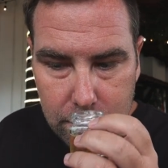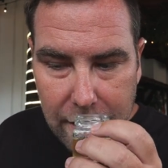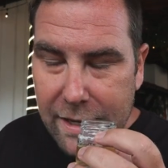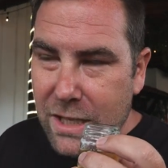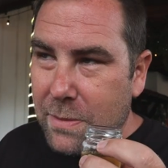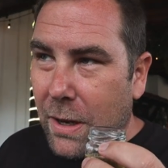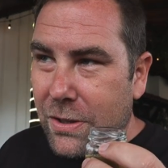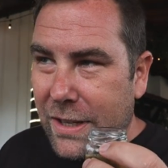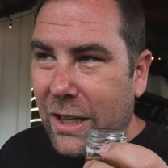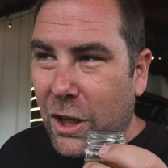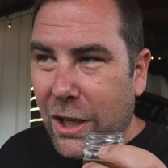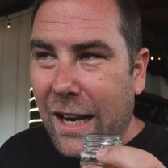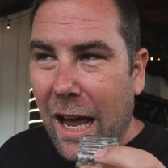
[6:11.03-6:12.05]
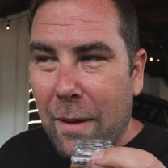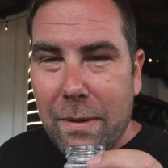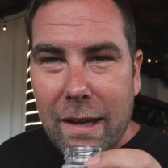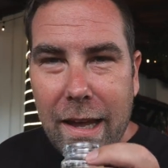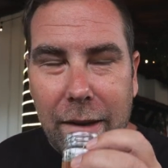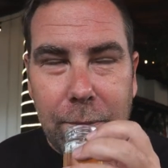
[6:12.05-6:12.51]
Yeah, it smells like a good
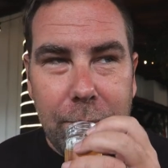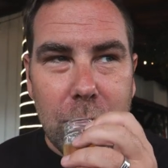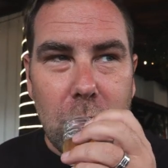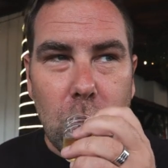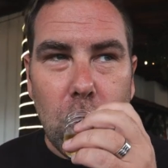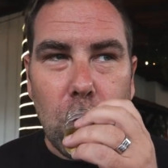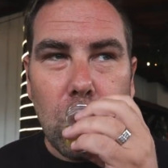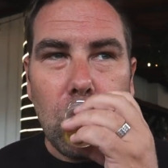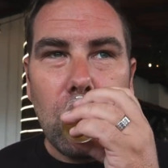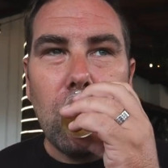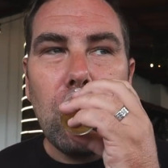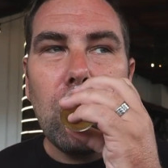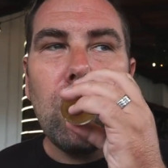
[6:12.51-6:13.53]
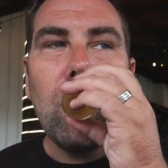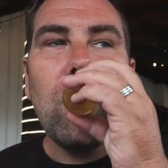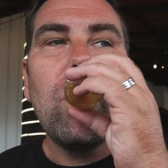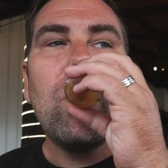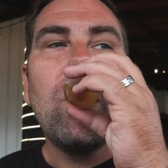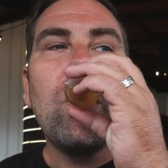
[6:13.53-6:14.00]
IPA.
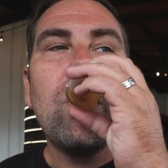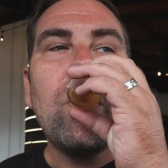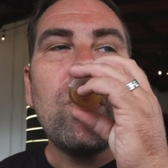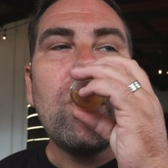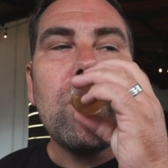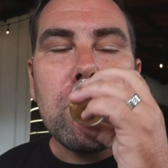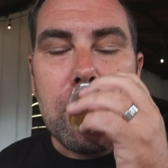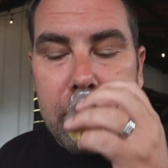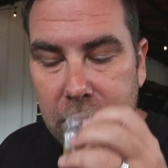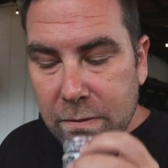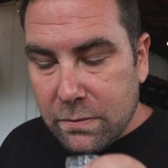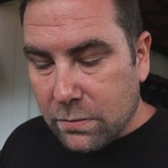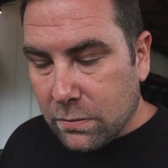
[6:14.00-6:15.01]
If you like IPA.